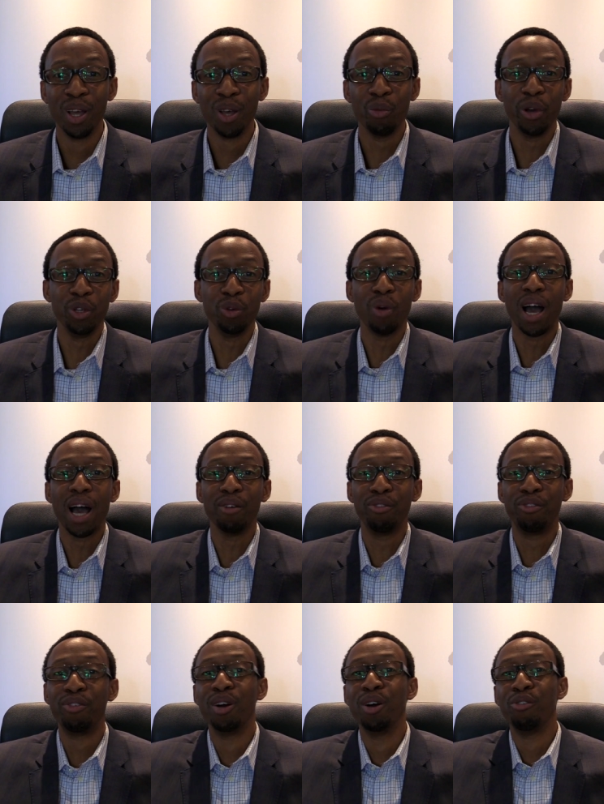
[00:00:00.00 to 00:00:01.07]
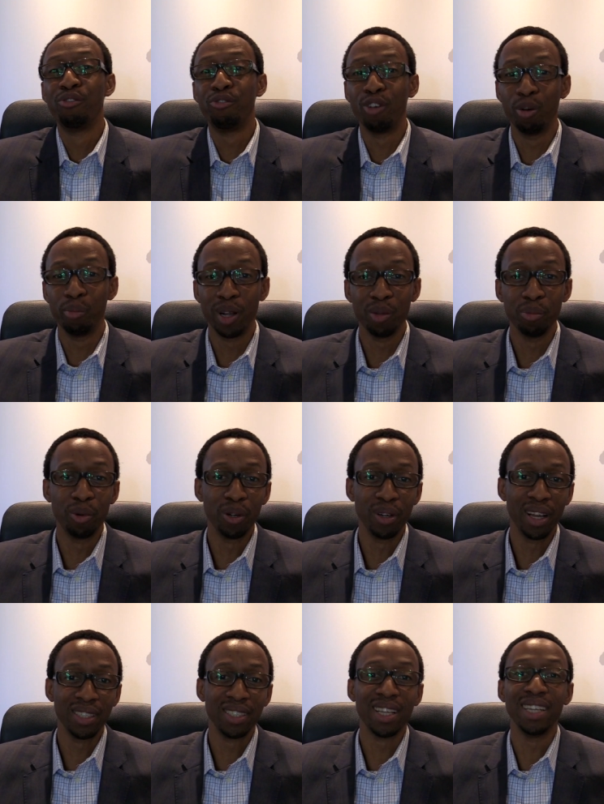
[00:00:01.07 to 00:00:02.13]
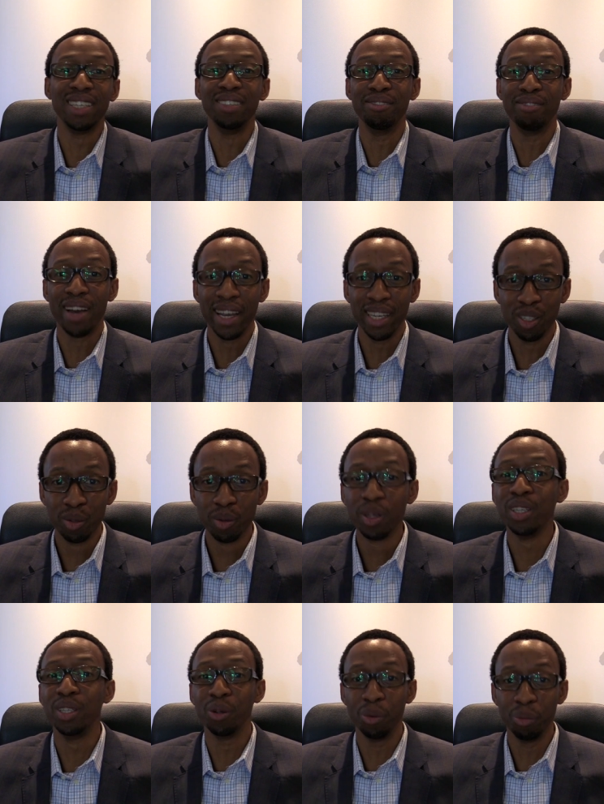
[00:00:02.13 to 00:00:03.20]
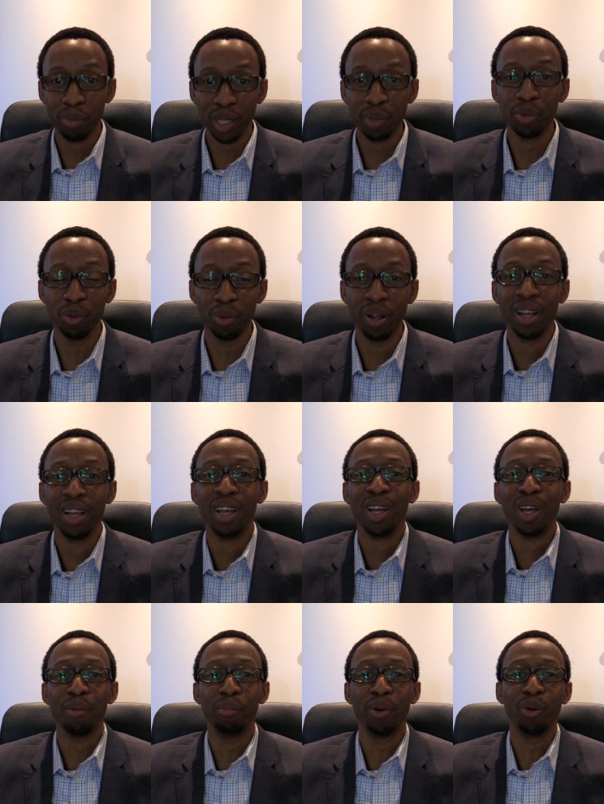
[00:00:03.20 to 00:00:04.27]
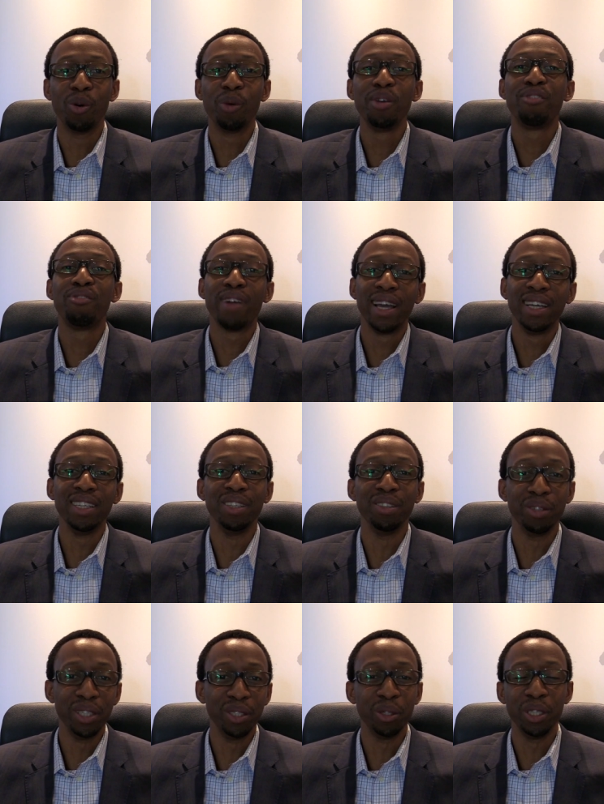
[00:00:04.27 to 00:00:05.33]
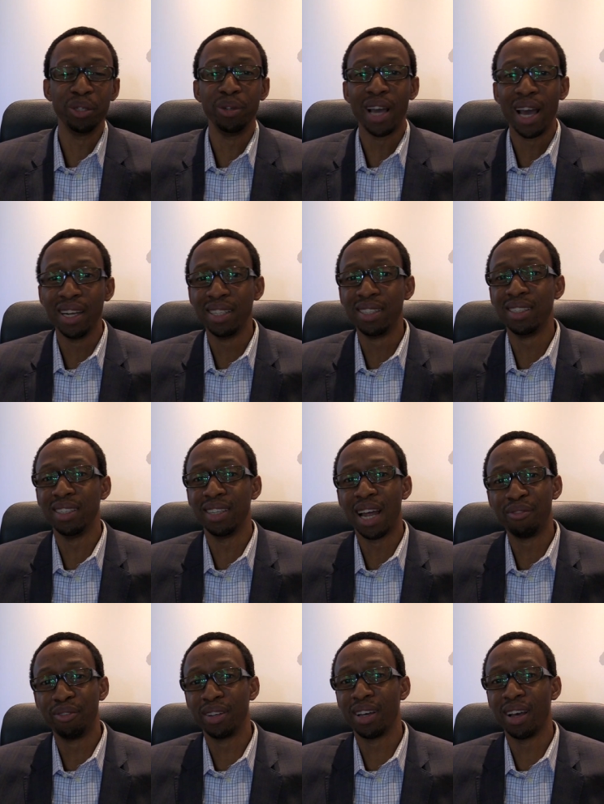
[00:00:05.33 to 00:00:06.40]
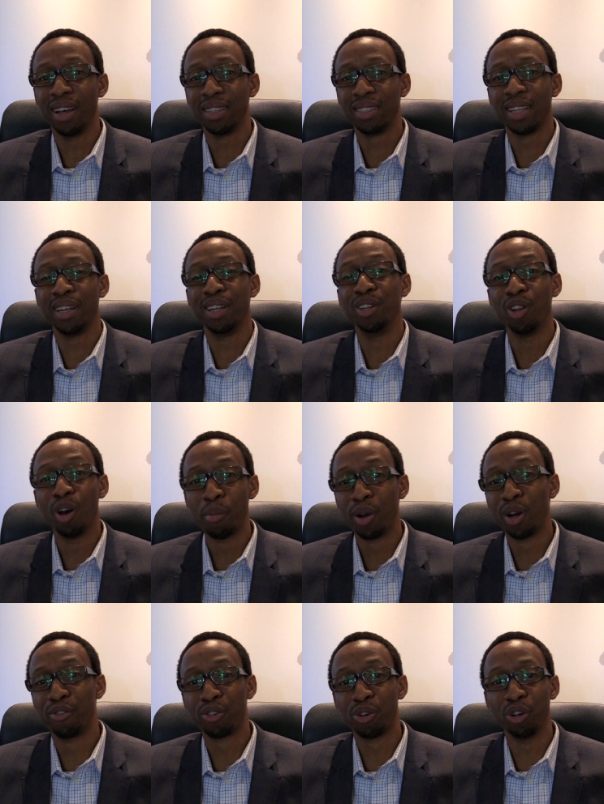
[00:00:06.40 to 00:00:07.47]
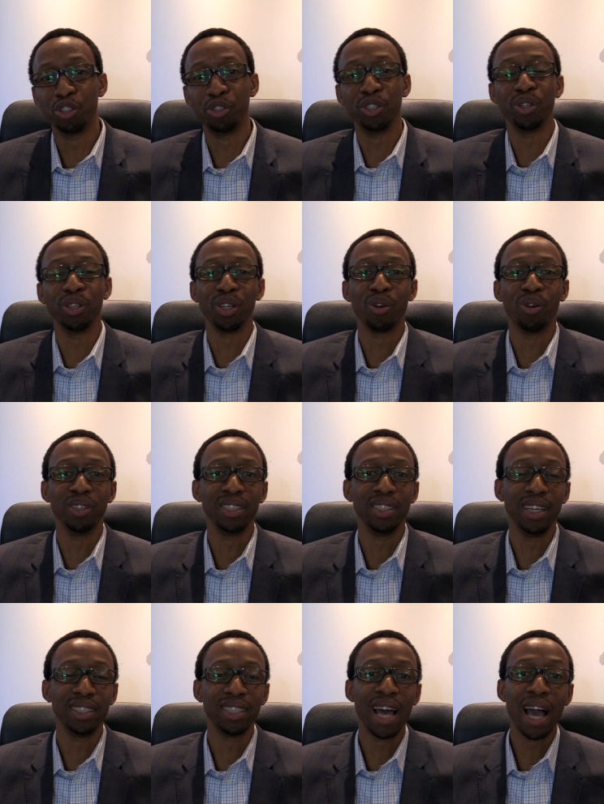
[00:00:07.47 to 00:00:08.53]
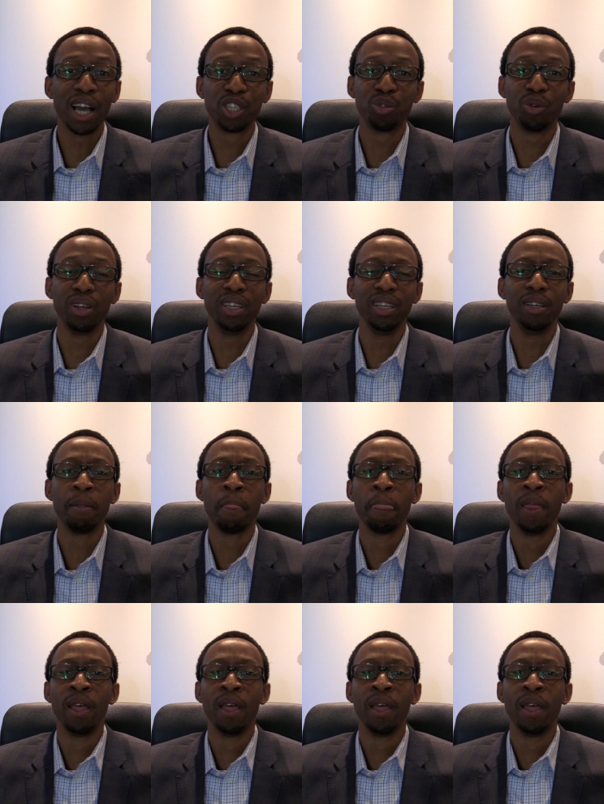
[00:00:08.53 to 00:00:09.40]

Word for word: where you have formal borders that divide, you know, people. But what we find in, you know, in reality in Africa is that a number of countries on the continent actually